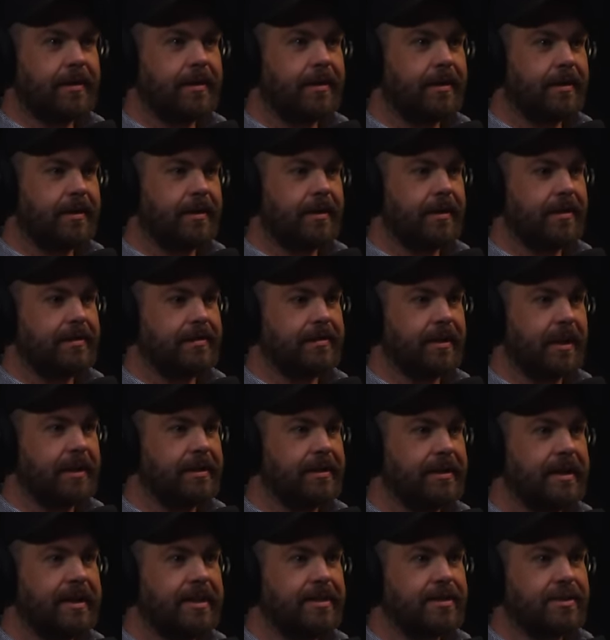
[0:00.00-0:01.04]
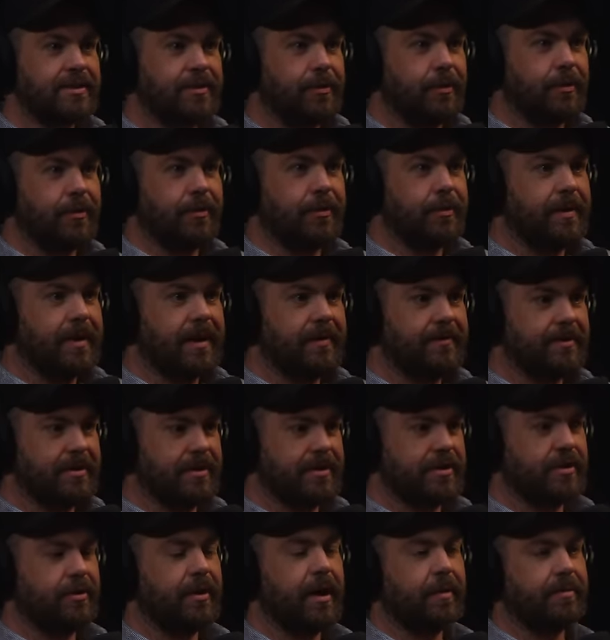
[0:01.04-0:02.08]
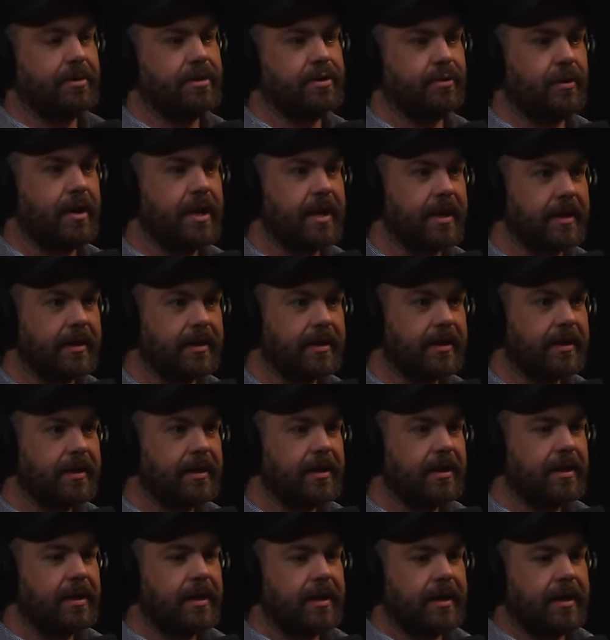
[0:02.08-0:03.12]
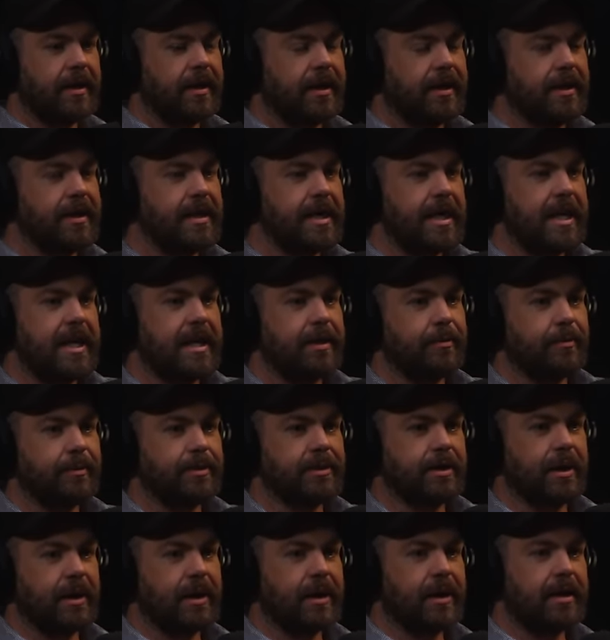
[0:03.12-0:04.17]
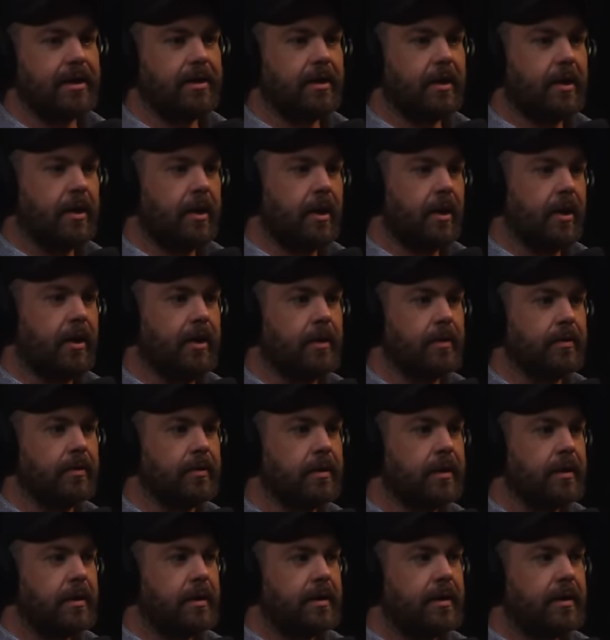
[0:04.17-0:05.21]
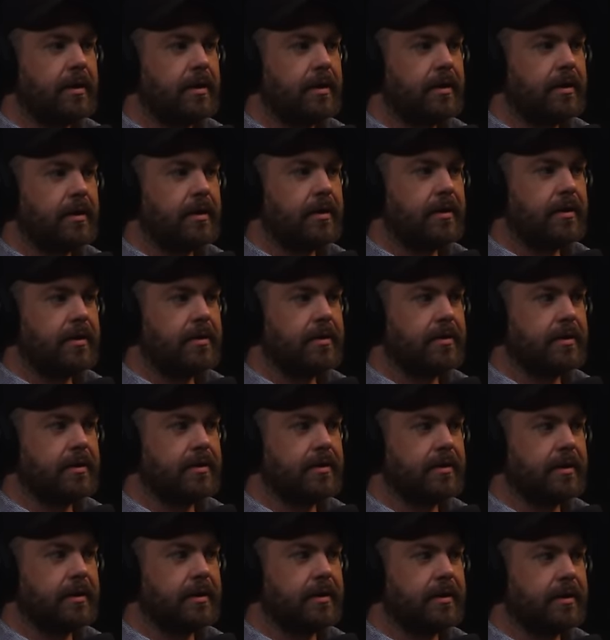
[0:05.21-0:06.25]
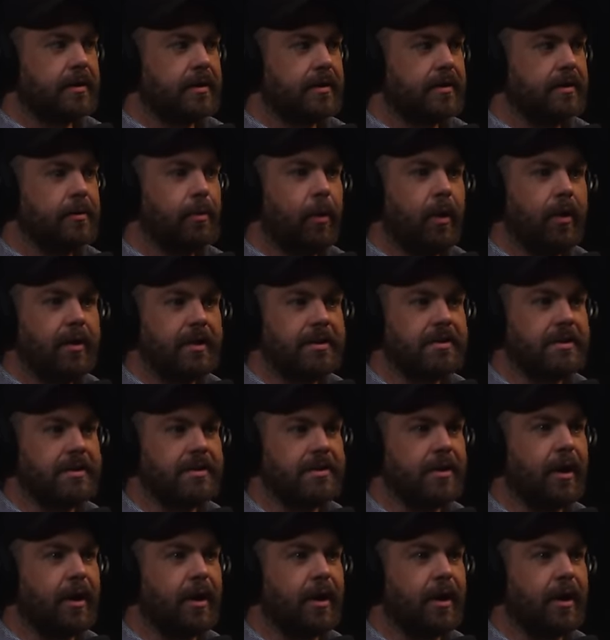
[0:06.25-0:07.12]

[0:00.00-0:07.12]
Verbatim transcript: a, a liquor store or whatever just to grab a drink, and it was like oh, uh, New Orleans is